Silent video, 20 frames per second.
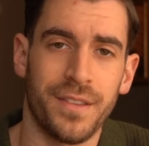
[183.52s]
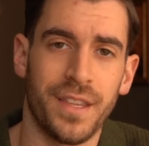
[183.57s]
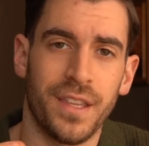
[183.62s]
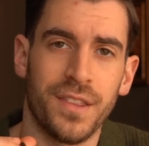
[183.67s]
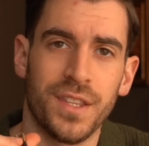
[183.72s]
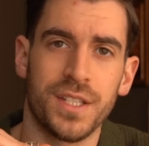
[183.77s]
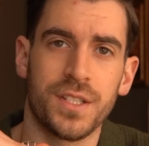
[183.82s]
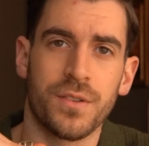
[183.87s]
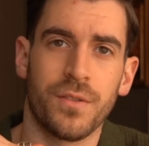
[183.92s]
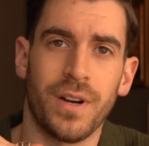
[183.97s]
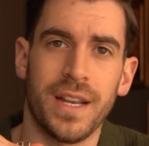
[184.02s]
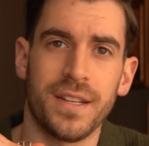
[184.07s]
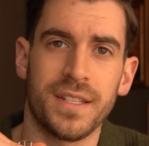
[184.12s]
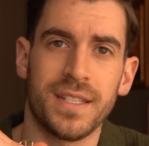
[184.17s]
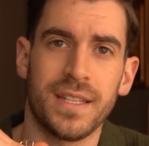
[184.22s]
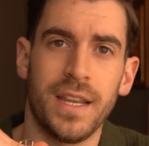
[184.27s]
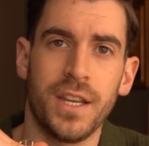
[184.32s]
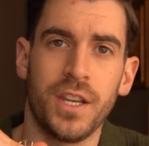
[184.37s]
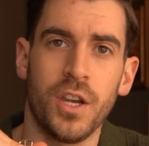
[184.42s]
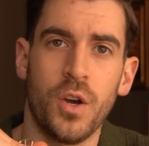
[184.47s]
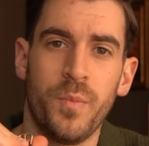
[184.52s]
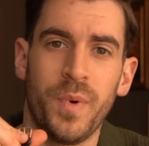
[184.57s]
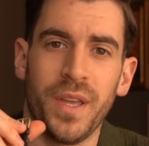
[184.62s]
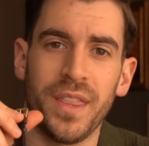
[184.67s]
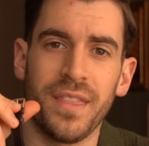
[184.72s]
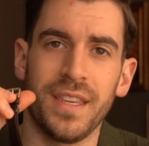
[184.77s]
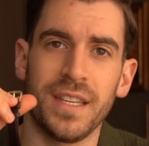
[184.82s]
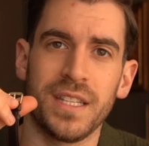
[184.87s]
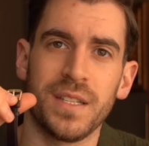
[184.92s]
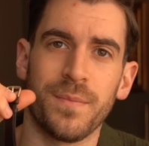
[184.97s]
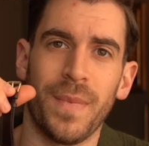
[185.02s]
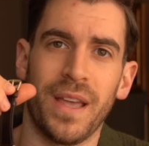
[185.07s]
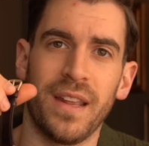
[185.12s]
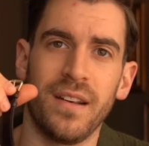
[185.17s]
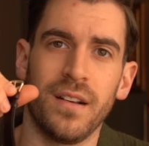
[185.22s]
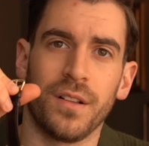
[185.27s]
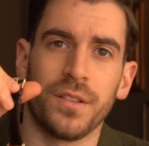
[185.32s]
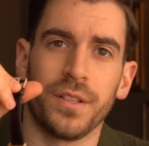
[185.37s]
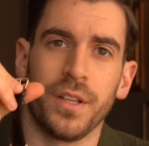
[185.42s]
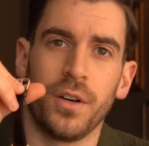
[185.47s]
than this Grand Seiko, but this
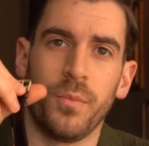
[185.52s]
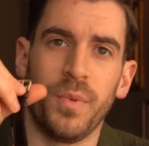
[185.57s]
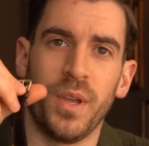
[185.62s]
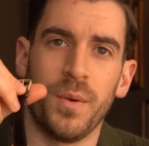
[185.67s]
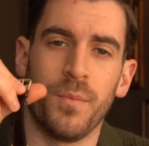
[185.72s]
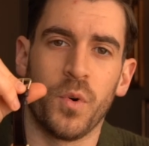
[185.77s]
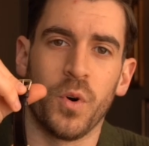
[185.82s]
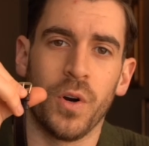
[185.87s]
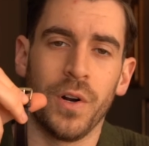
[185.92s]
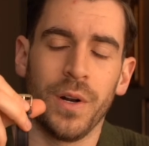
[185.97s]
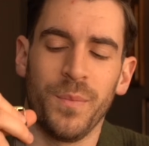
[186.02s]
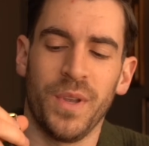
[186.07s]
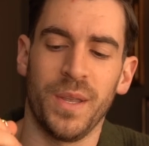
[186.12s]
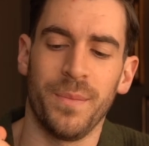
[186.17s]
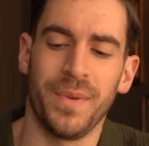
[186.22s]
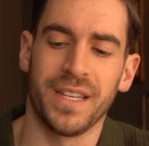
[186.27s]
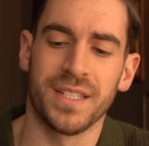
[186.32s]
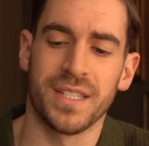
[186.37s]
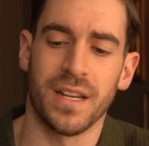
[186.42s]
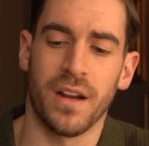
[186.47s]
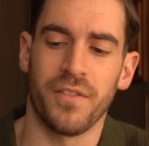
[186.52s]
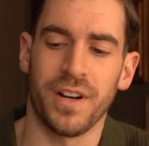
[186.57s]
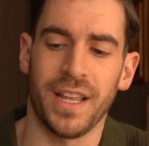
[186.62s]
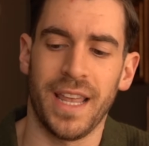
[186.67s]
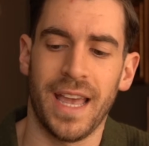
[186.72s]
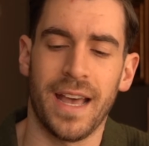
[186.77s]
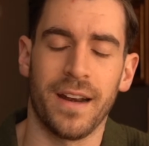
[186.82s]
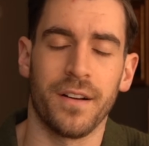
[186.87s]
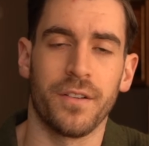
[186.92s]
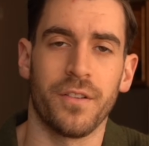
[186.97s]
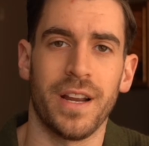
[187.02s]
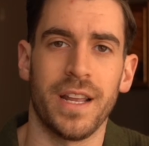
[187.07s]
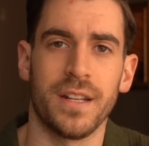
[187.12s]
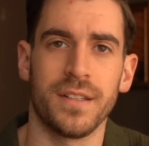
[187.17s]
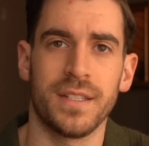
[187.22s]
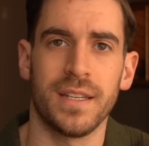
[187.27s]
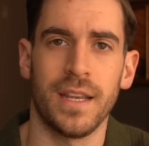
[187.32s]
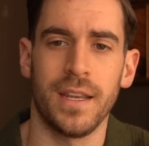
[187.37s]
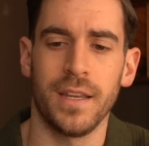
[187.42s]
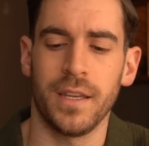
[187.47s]
meant a little bit more to me because I already had a Grand
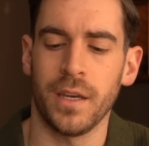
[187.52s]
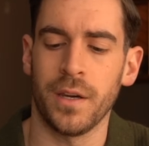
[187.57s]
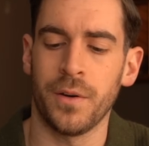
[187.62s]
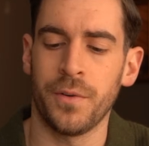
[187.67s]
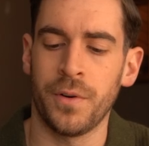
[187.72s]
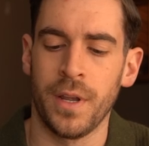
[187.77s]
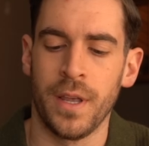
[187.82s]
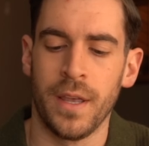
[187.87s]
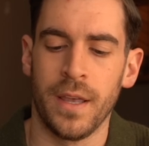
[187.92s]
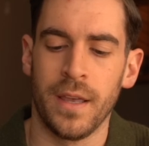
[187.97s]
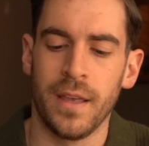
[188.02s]
Seiko.